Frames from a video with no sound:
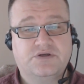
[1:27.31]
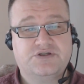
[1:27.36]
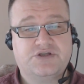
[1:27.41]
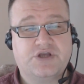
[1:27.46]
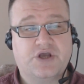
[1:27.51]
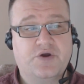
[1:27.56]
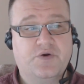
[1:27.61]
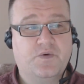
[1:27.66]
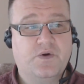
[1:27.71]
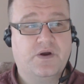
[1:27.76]

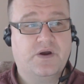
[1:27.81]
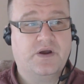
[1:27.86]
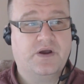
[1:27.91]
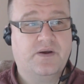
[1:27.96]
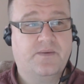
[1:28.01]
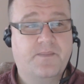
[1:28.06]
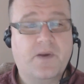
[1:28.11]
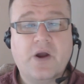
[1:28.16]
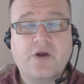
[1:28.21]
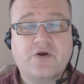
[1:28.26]
So
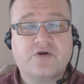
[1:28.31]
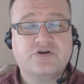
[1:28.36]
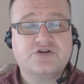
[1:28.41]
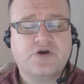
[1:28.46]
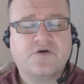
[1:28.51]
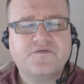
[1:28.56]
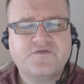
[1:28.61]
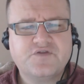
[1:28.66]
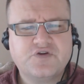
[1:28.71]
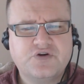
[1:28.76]

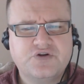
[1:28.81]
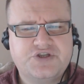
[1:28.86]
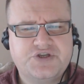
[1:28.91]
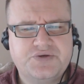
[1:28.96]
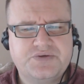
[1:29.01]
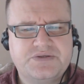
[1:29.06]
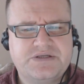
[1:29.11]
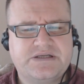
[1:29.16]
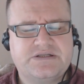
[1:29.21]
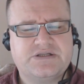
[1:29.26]
Microsoft could
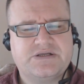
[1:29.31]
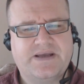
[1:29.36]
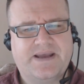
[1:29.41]
use it